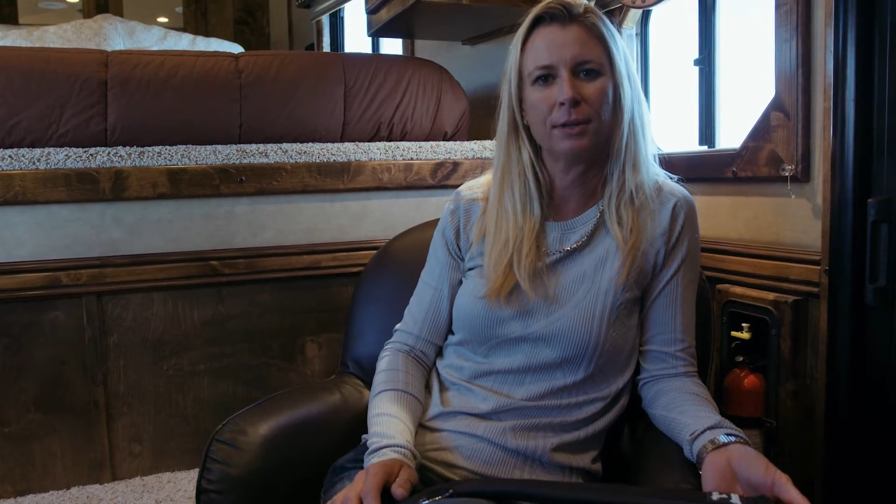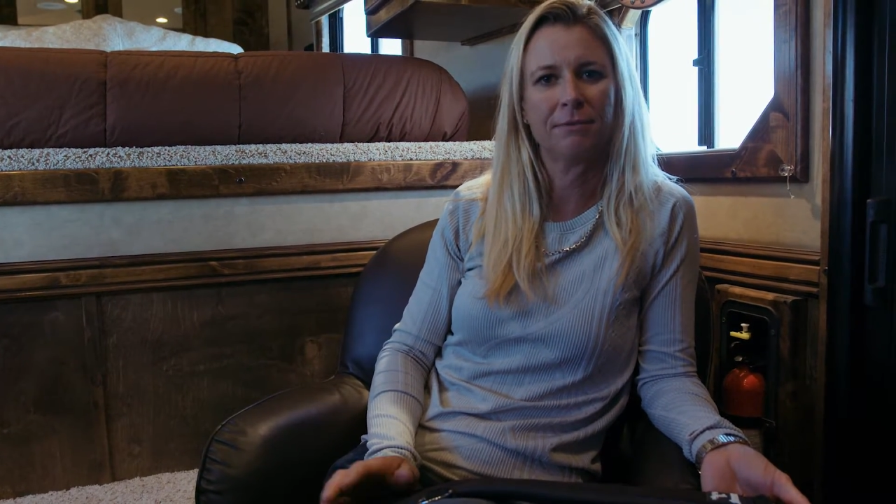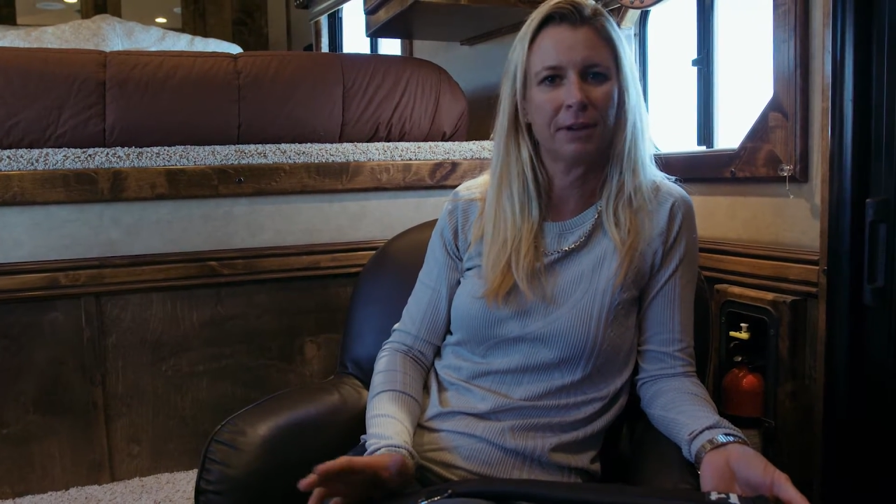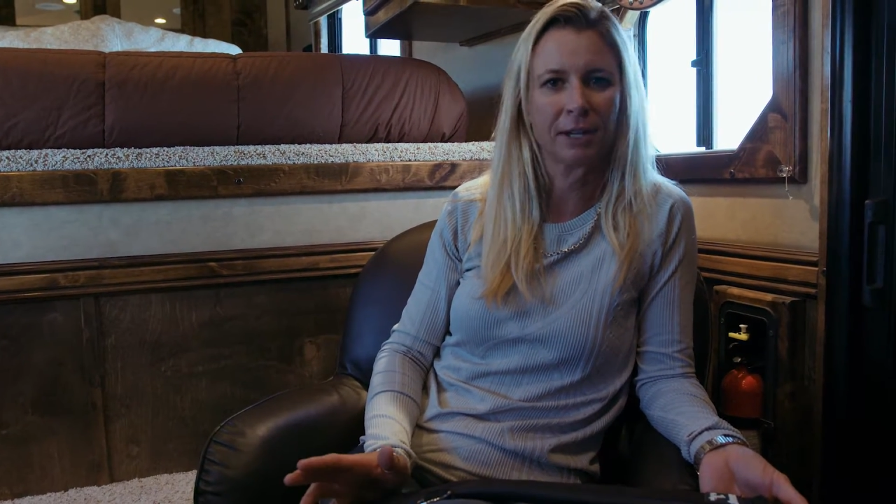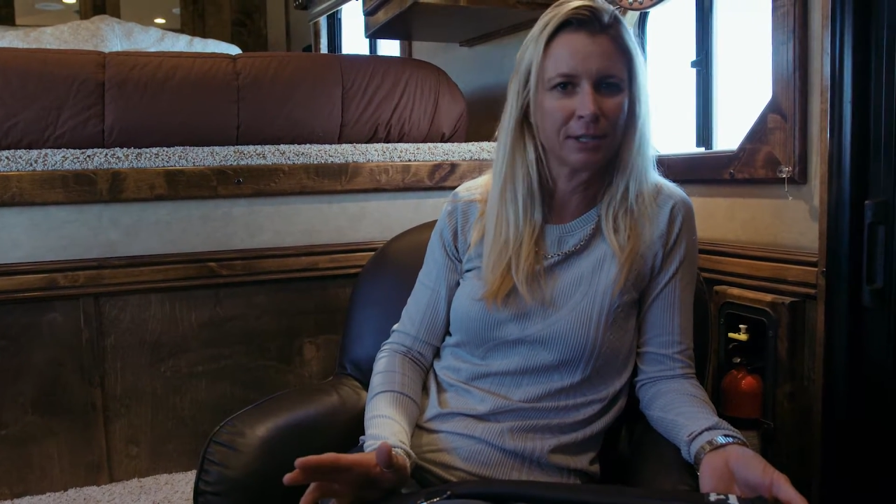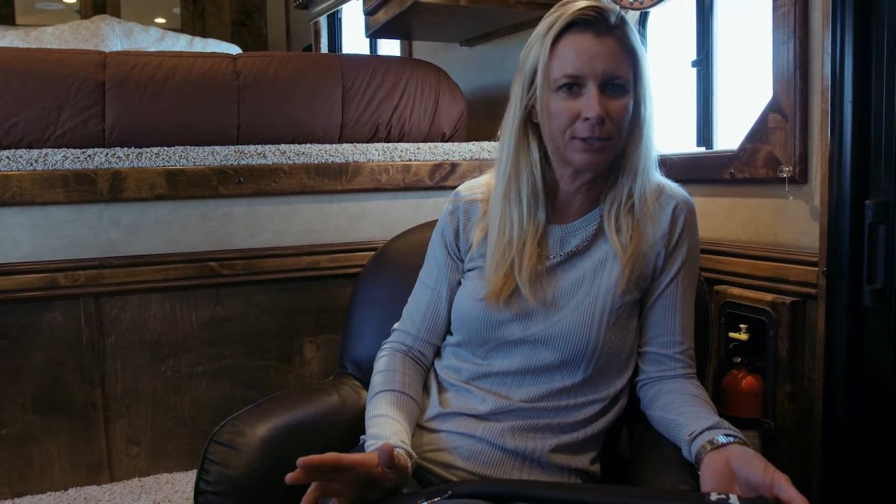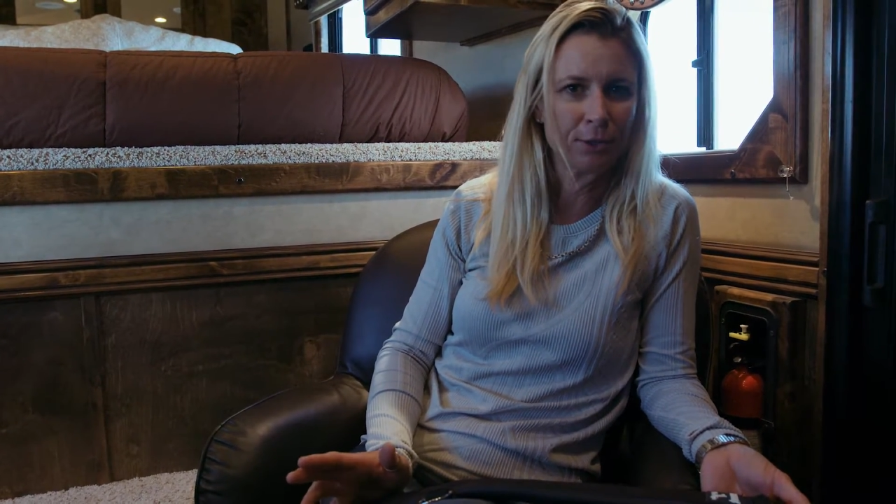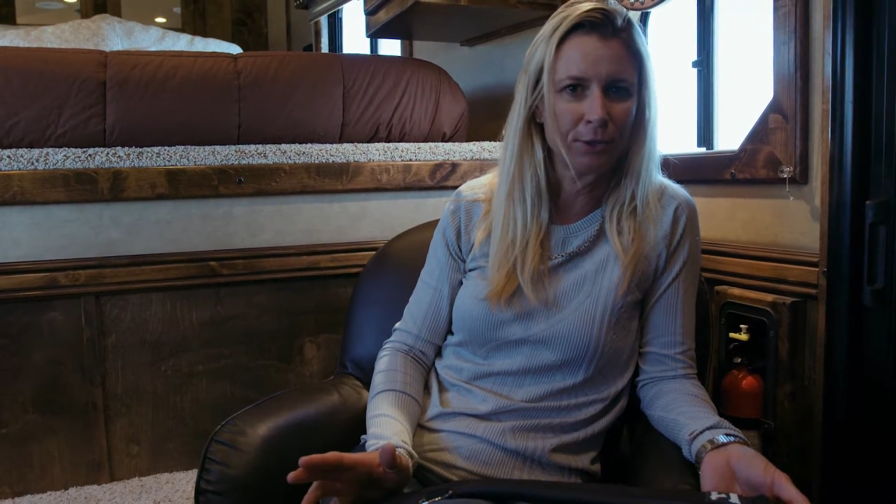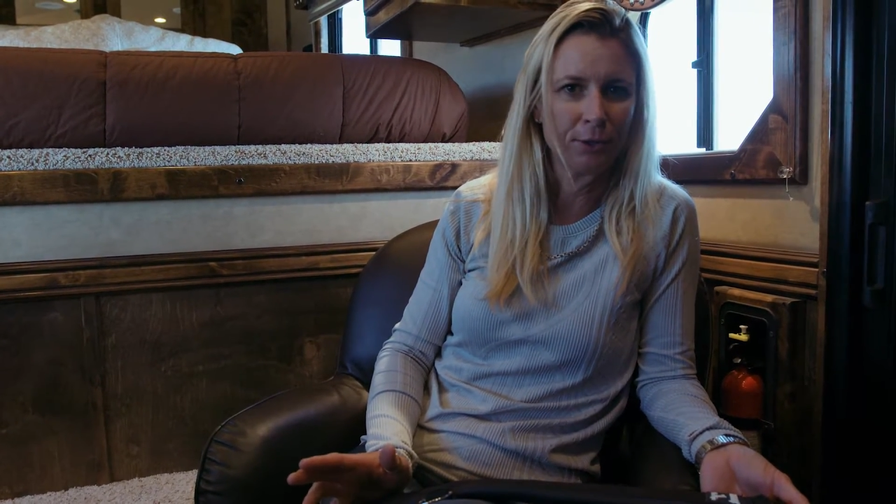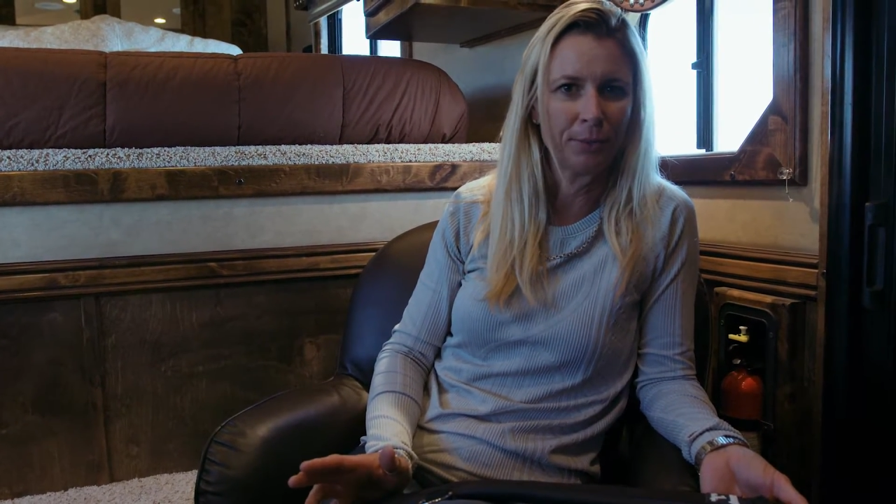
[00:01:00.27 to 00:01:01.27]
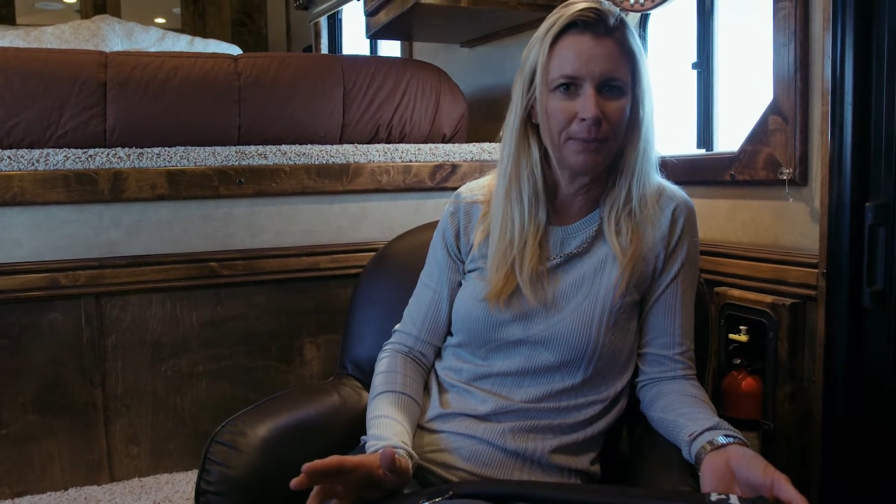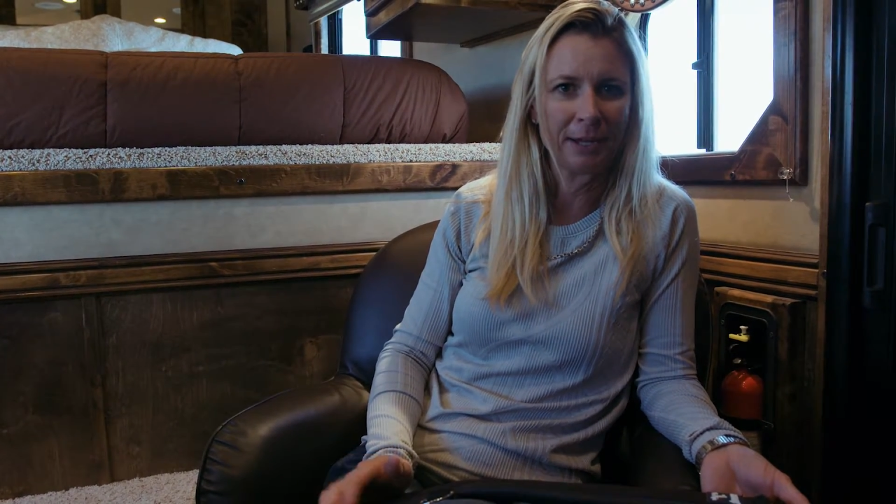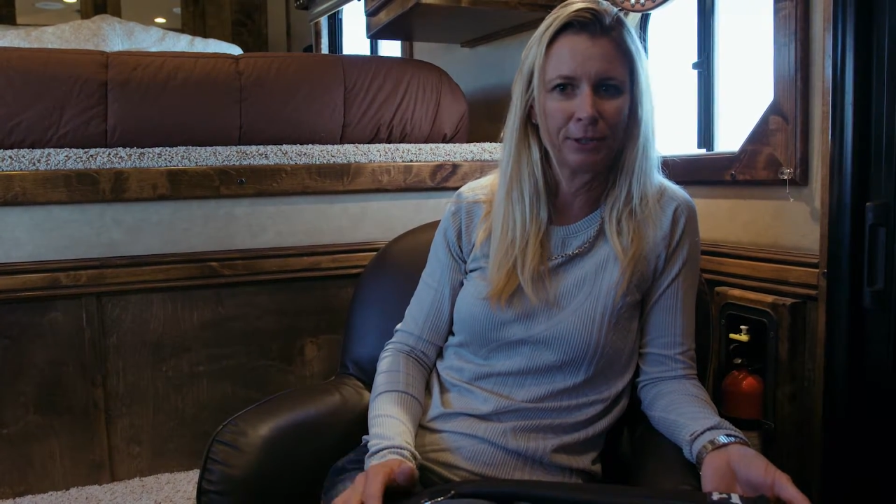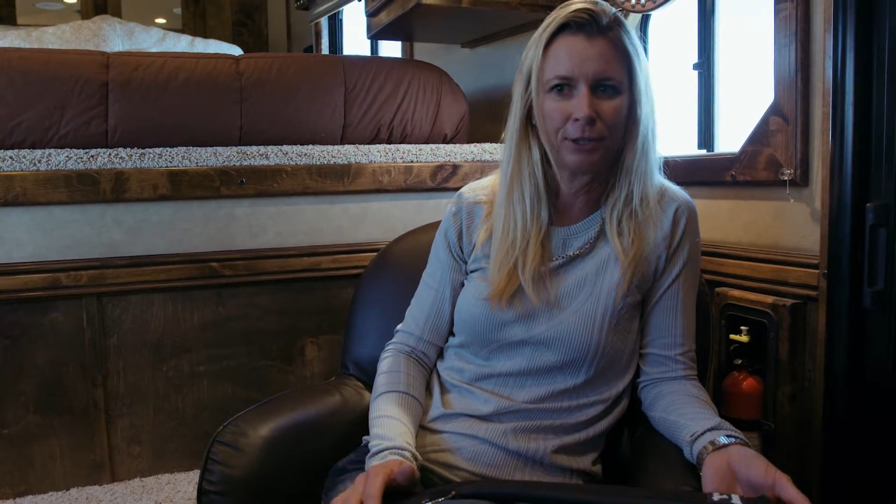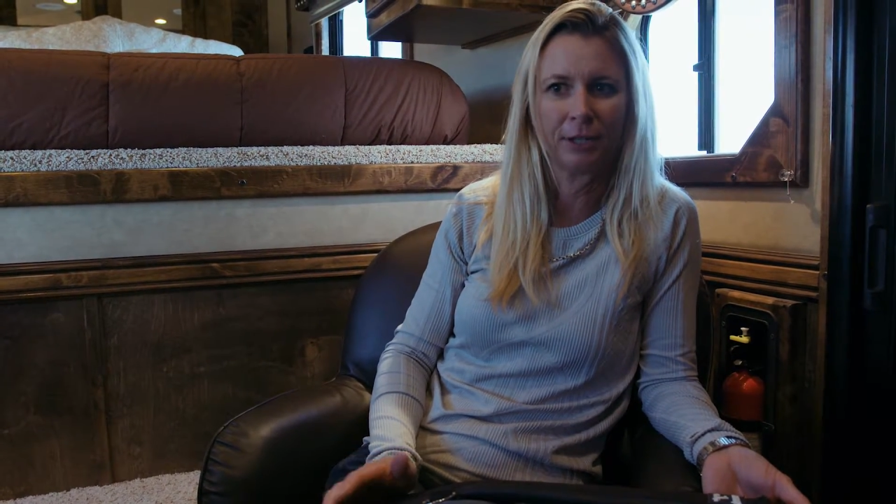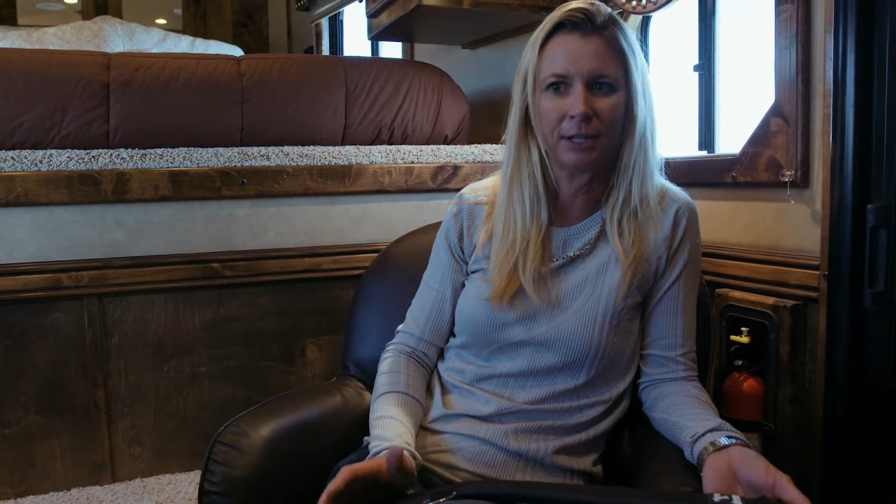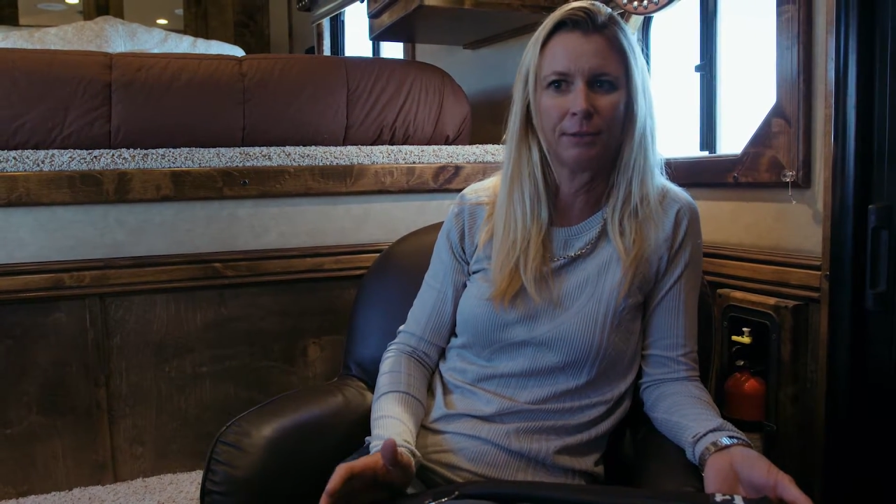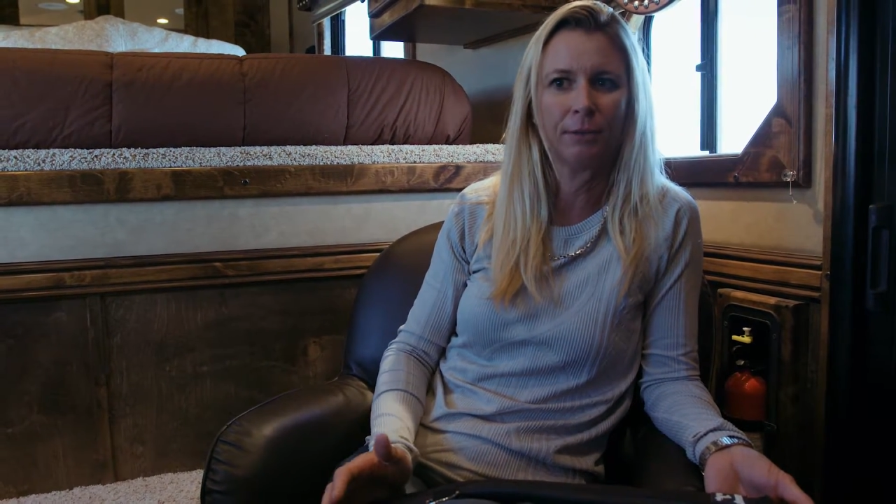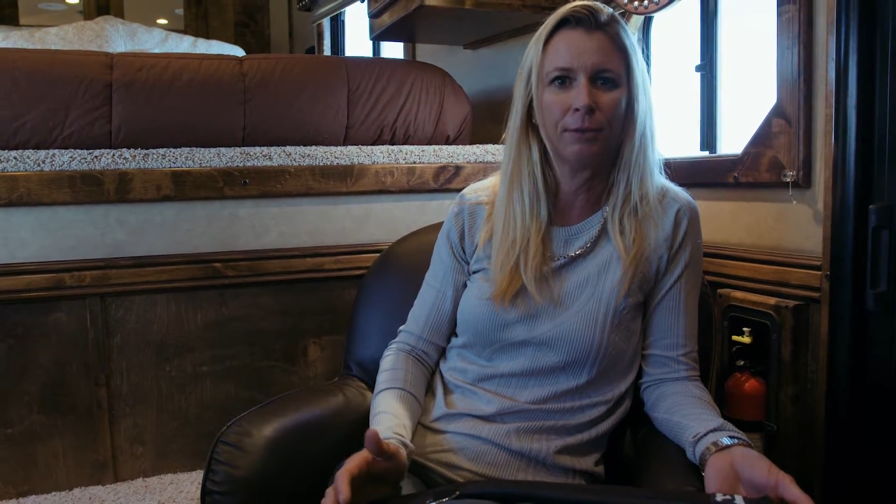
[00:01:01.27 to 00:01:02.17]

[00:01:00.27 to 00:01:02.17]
fungus or bacteria